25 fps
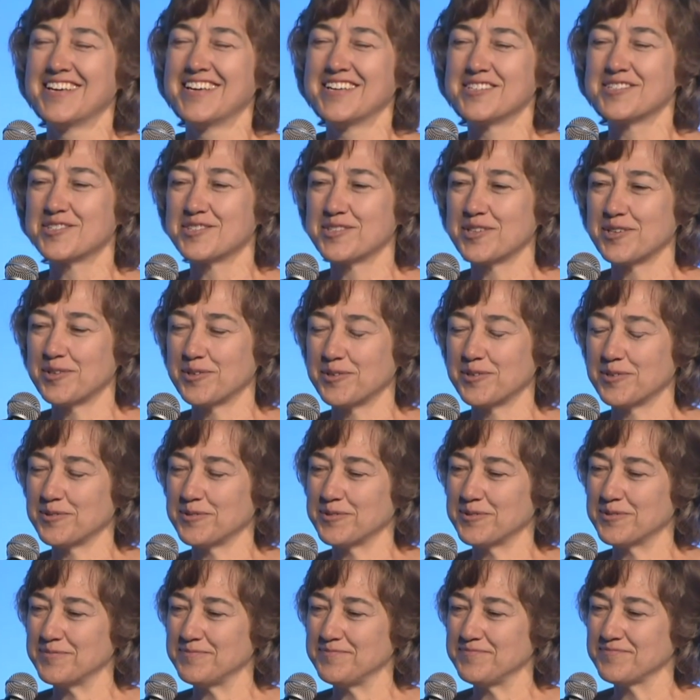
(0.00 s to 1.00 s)

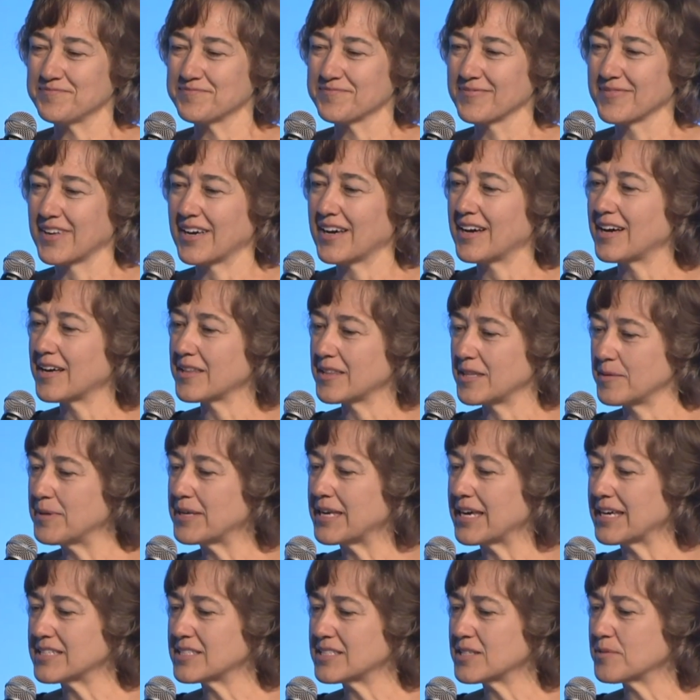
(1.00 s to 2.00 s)
So they
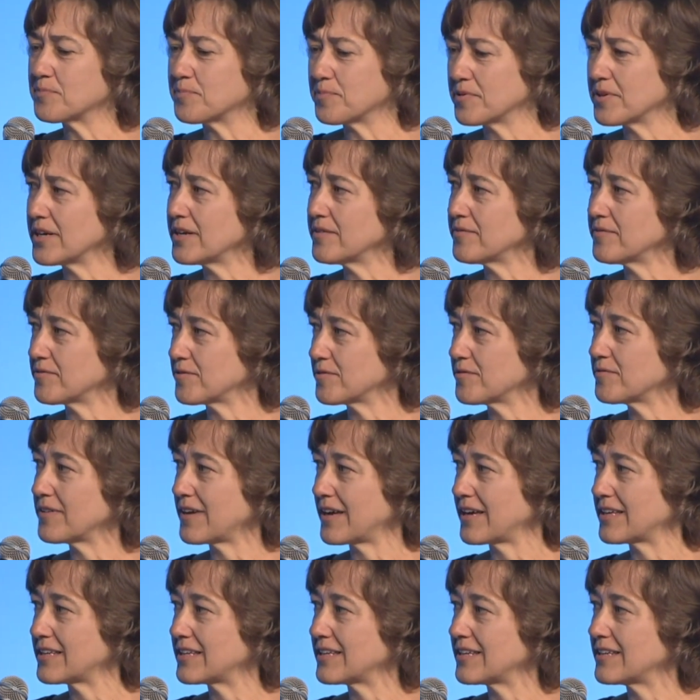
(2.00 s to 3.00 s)
began to pray for
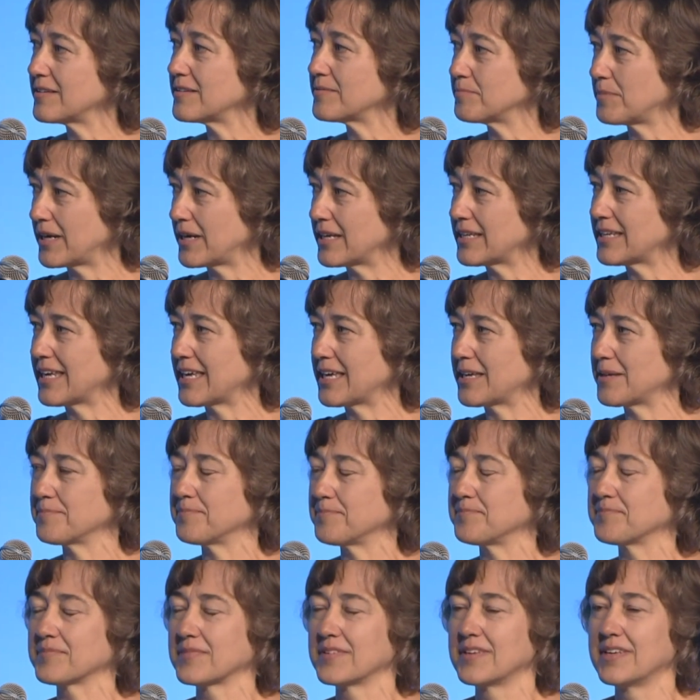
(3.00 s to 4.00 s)
Fatty by name.